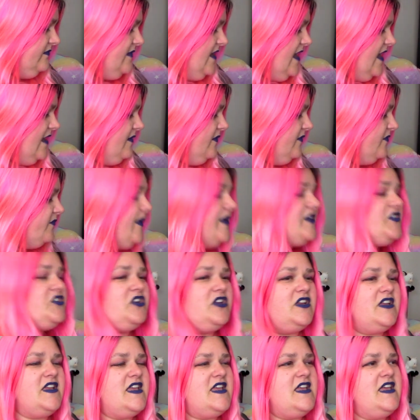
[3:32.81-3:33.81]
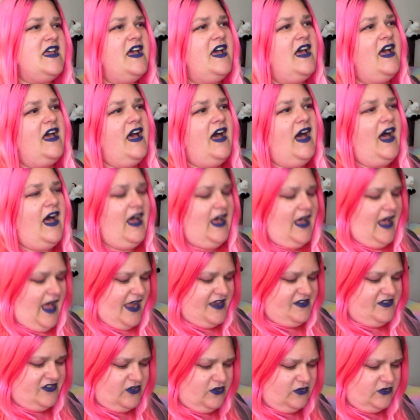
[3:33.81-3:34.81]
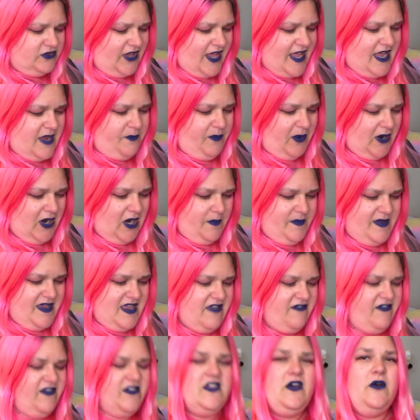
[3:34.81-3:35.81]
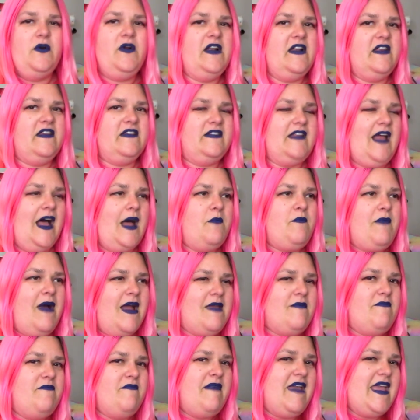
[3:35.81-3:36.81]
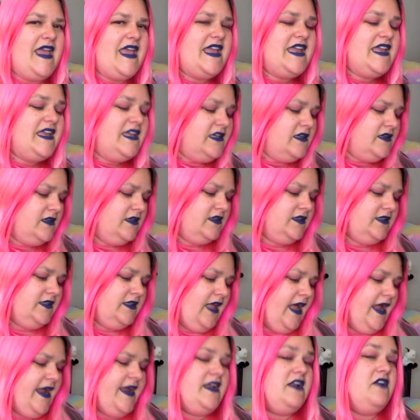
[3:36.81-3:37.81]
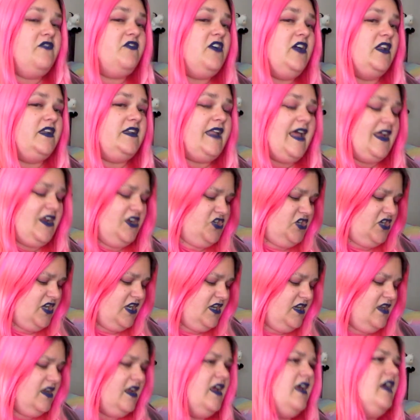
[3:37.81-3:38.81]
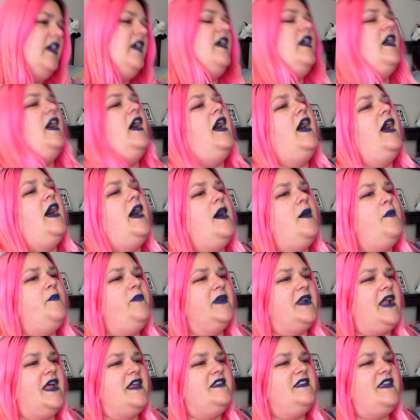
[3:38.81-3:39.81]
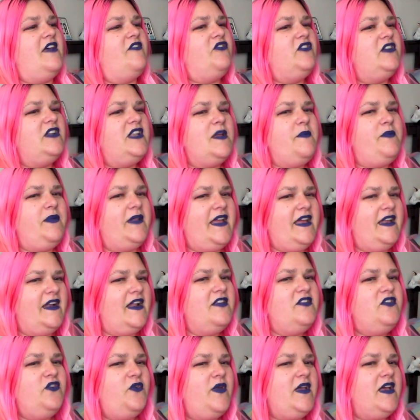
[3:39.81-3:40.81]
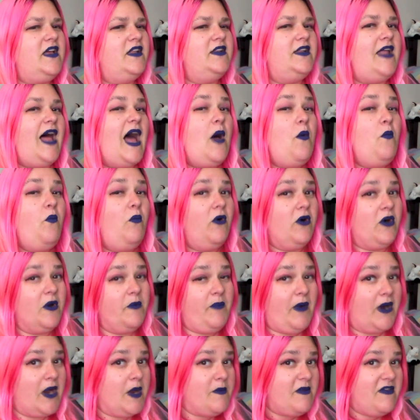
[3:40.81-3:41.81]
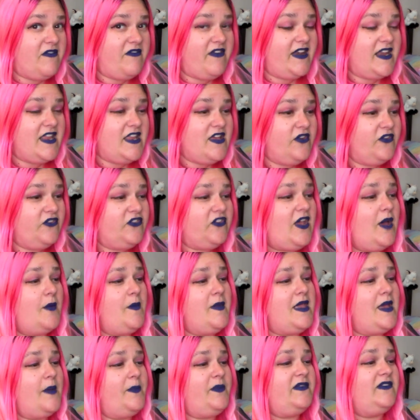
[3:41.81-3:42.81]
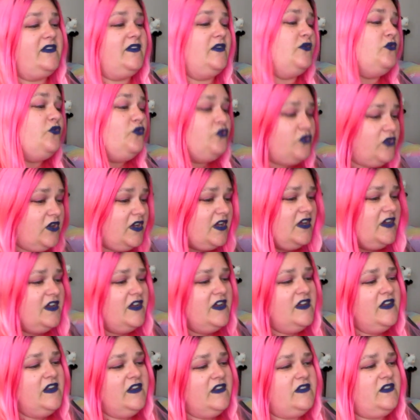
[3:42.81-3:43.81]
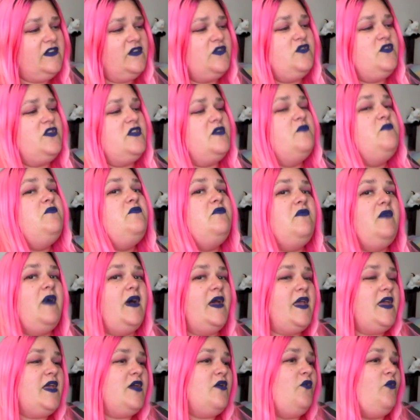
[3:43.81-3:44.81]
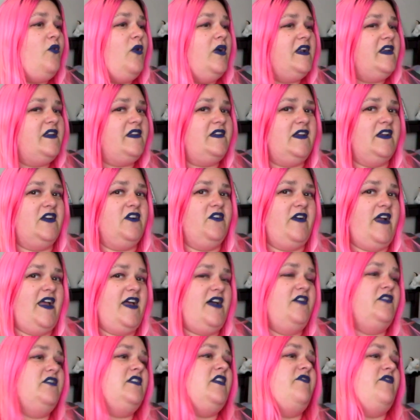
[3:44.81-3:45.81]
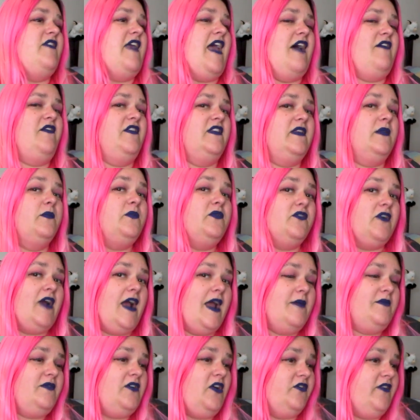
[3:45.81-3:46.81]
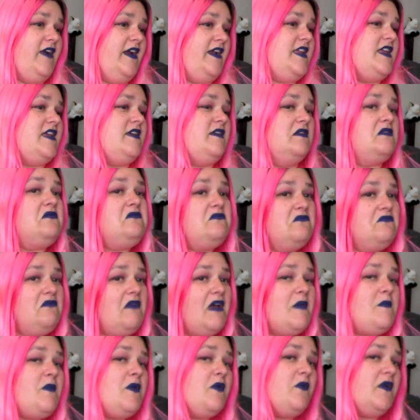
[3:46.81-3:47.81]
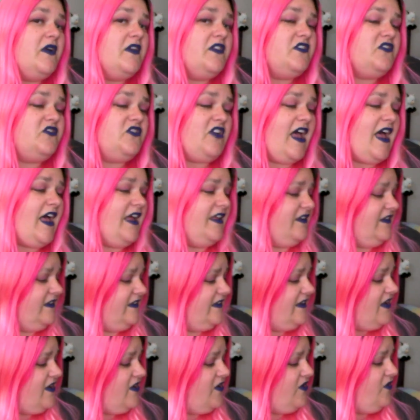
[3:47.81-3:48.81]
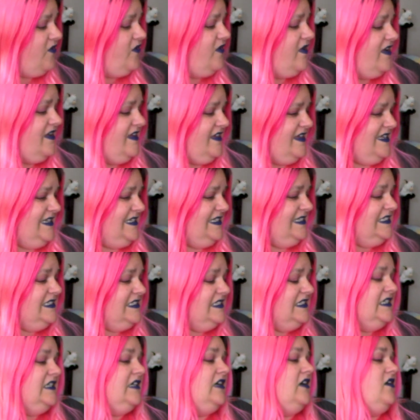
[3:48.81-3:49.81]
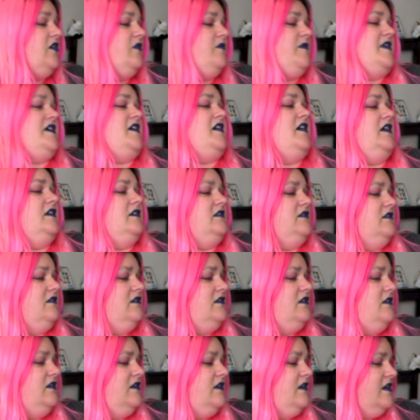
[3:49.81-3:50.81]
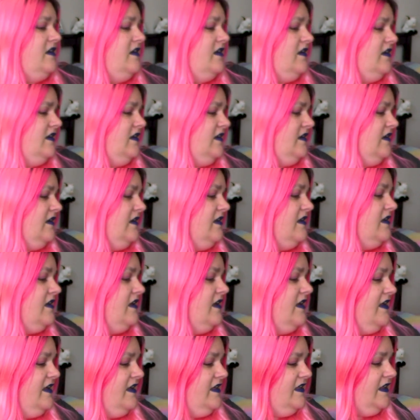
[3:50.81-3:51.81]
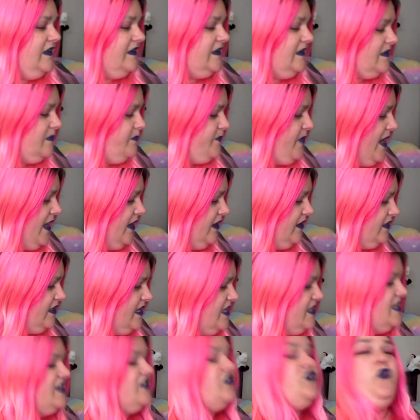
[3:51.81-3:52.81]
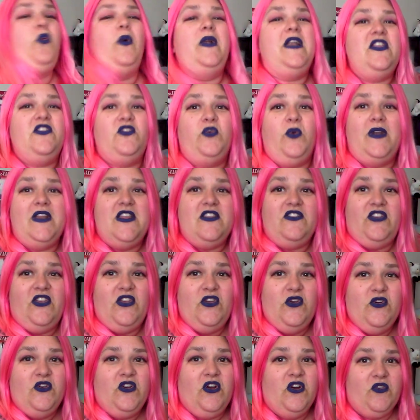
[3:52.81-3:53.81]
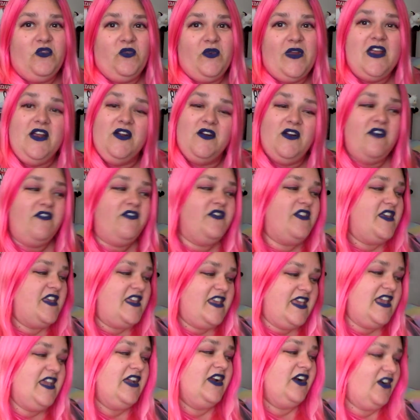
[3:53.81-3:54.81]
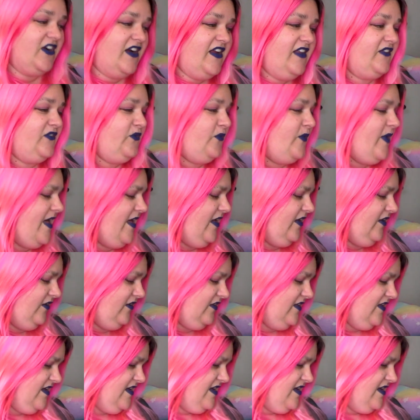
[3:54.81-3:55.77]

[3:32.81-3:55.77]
And especially, I do like Barbie, even though it is not my main line of collection, but I definitely plan on doing a lot more Barbie videos coming up soon, so you might want to stick around if you haven't subscribed already. It might be worth a shot, so, oh my god. This is apparently the 2022 career of the year as well.